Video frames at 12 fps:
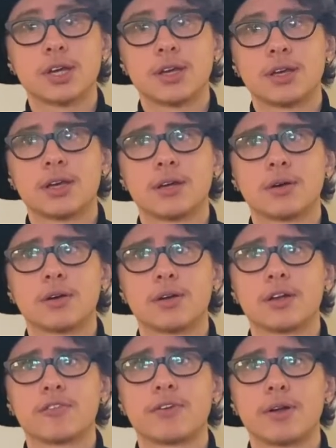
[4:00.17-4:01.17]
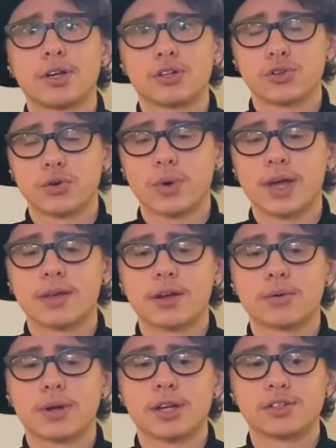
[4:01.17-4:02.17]
in a foundational way that
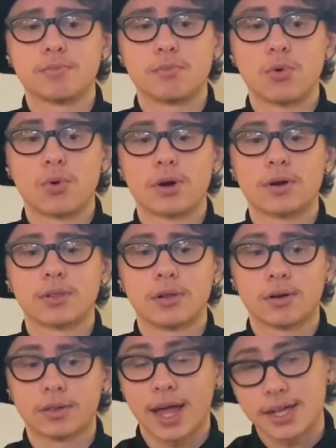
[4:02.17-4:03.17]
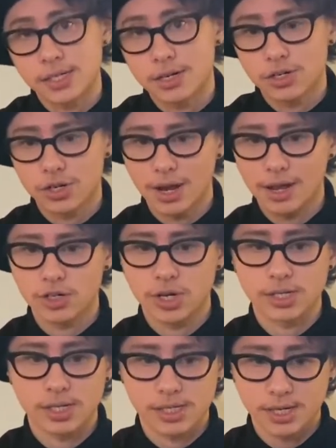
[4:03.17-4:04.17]
creates more long-lasting change
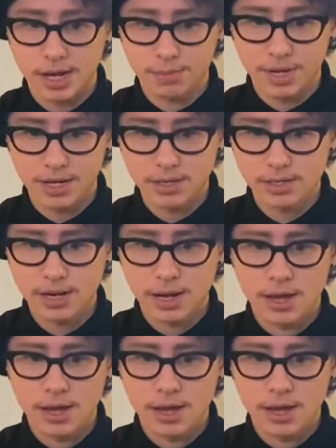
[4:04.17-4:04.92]
and sustainment.